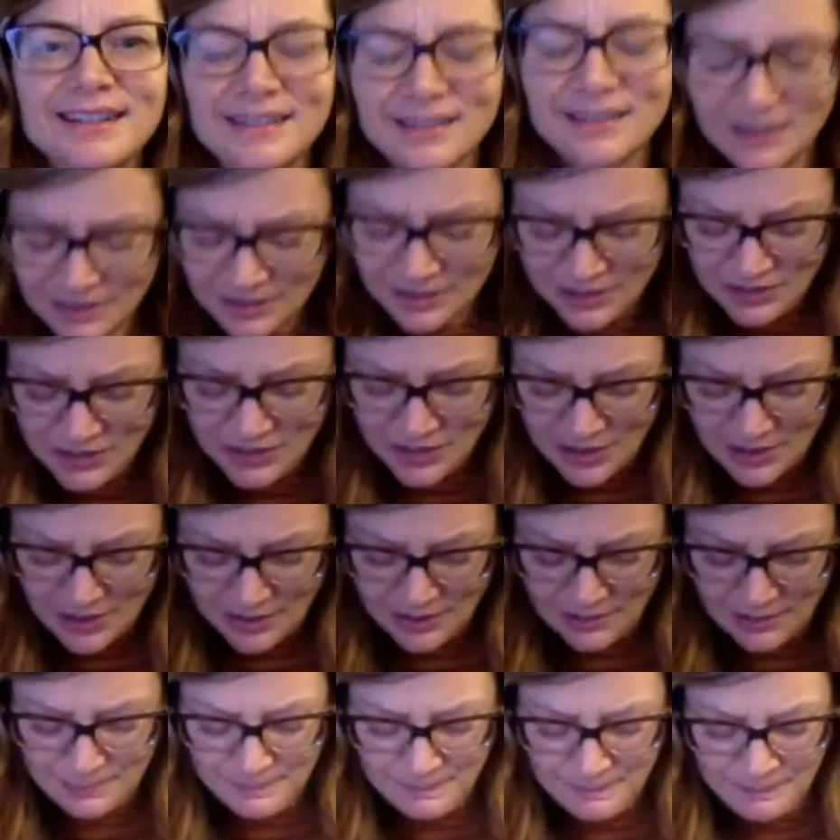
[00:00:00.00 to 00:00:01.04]
Good
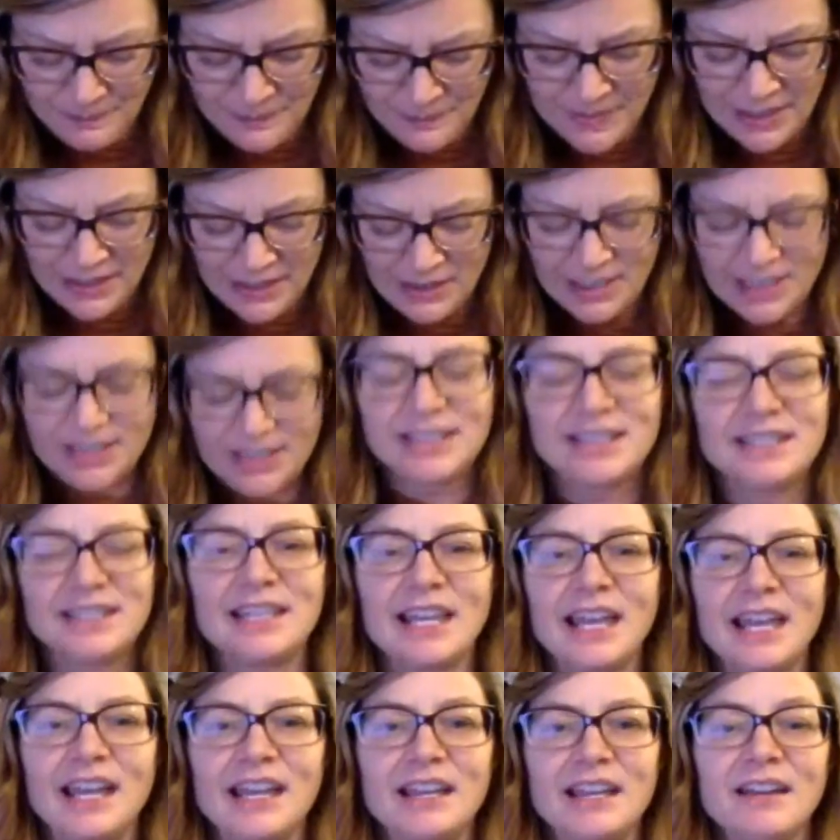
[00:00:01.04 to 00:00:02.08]
job.
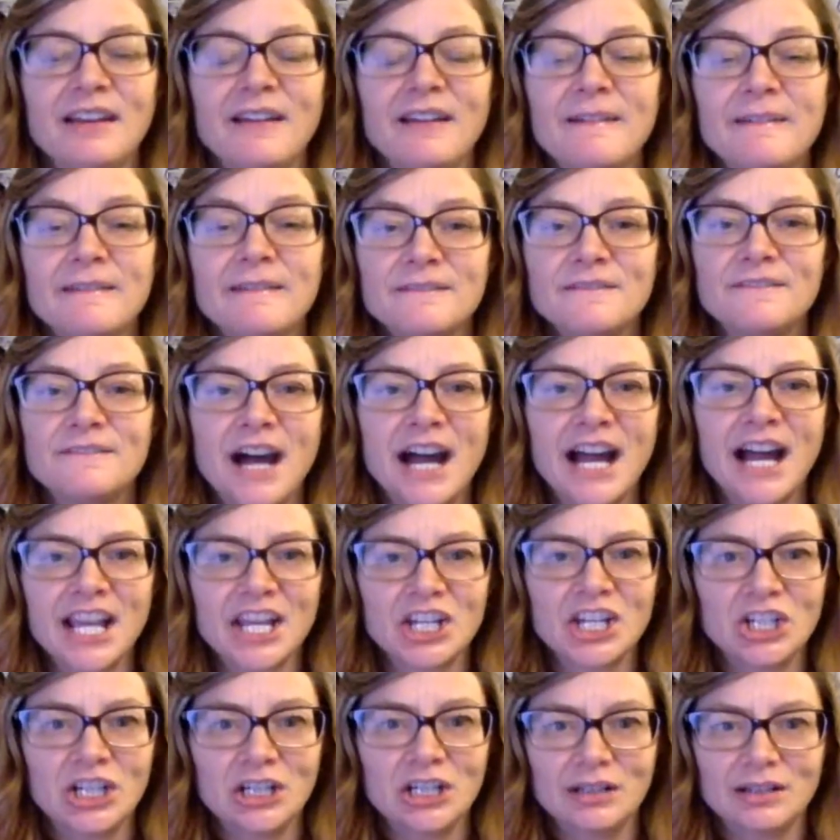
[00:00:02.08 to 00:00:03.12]
Say
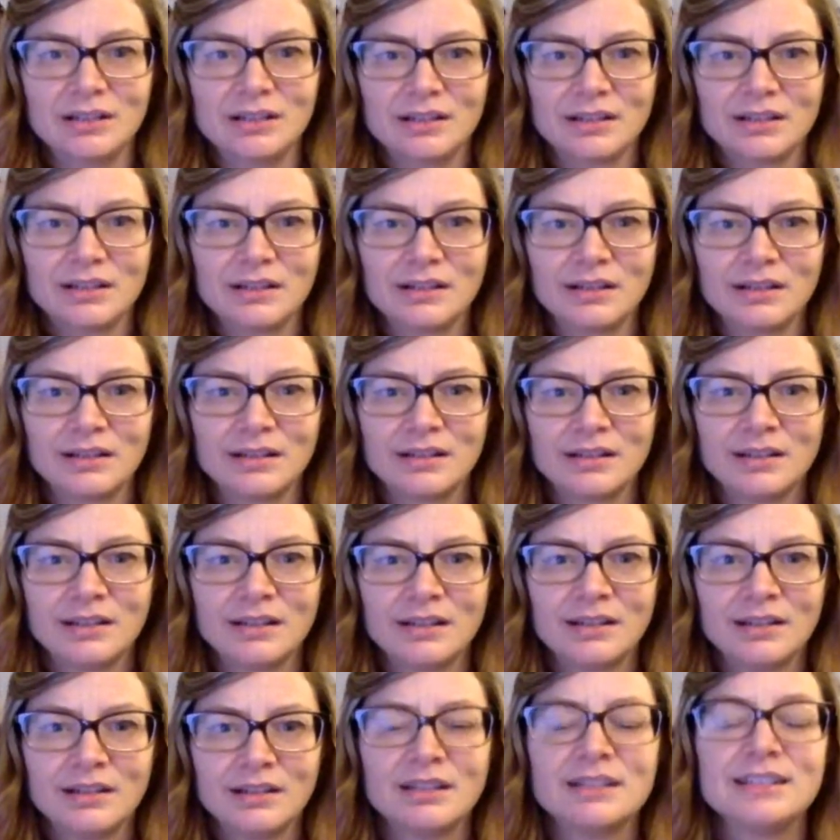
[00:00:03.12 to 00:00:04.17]
file.
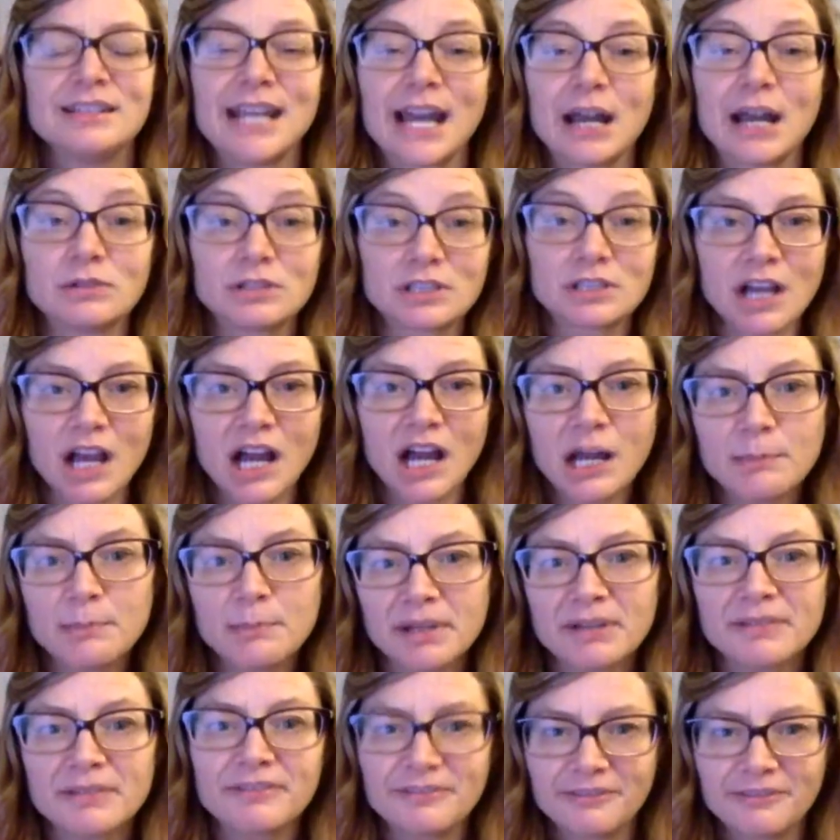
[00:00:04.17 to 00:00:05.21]
Now chop
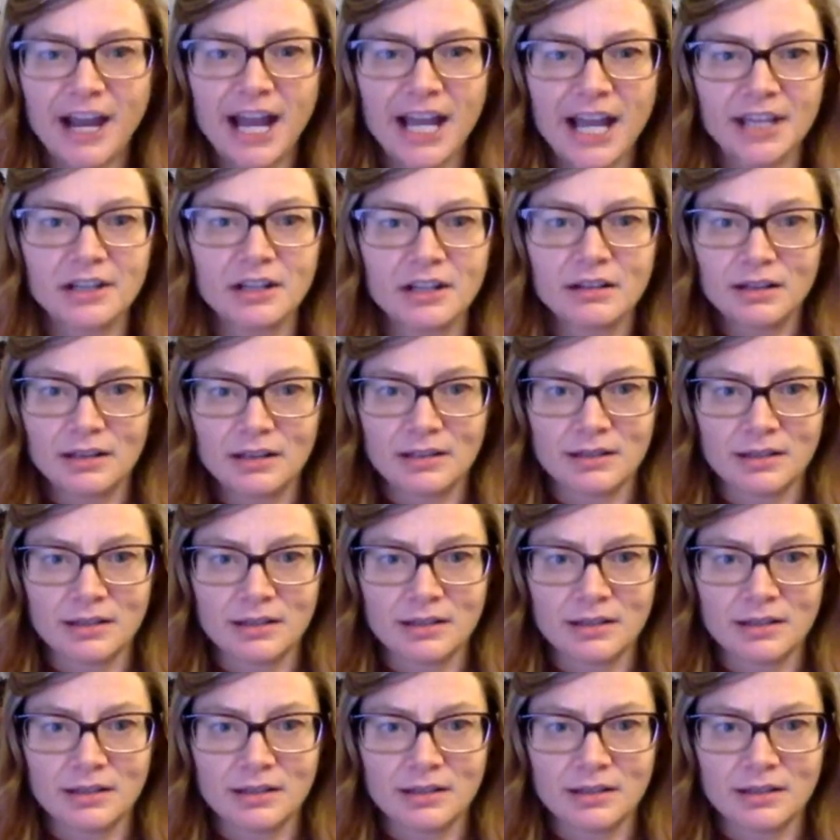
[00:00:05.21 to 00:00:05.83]
file.